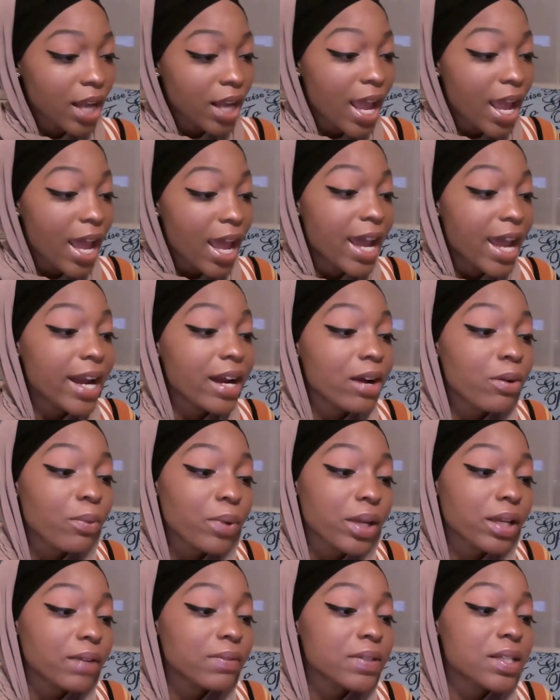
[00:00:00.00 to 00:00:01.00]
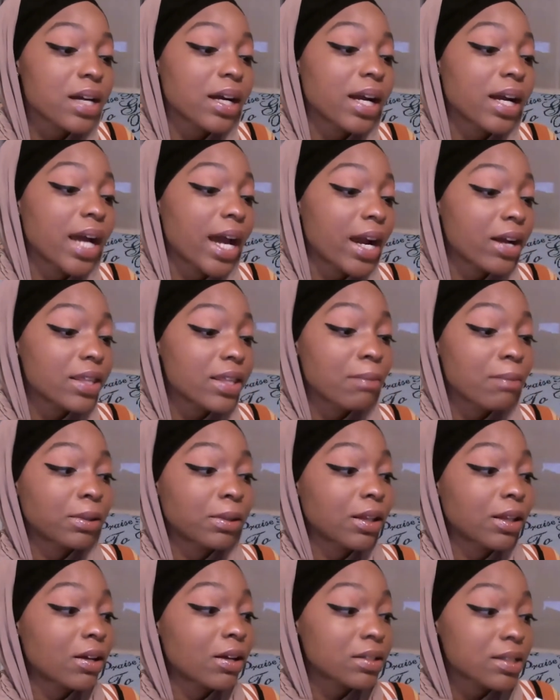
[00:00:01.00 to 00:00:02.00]
Hair weaves are hair that
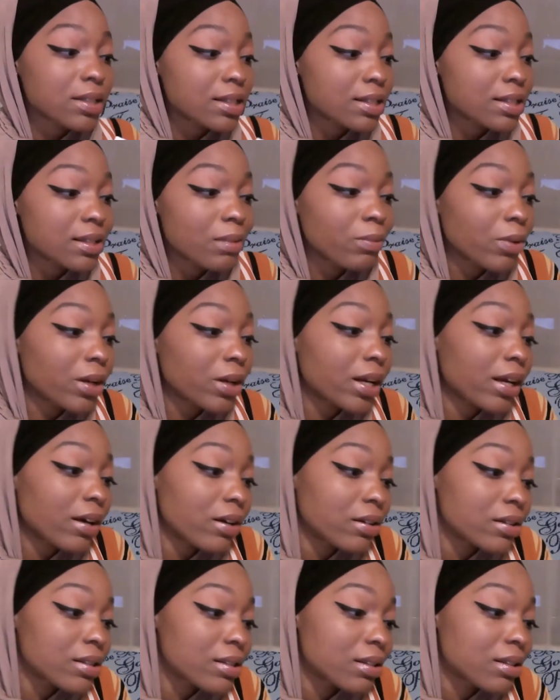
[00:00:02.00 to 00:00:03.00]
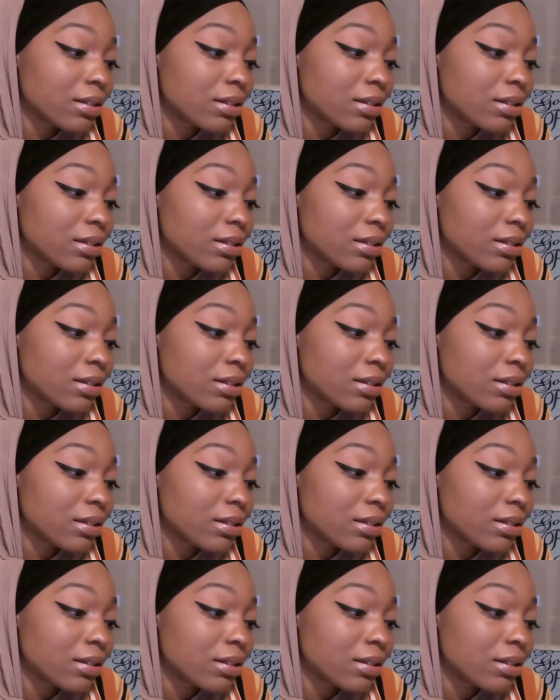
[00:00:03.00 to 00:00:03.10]
belongs to someone else.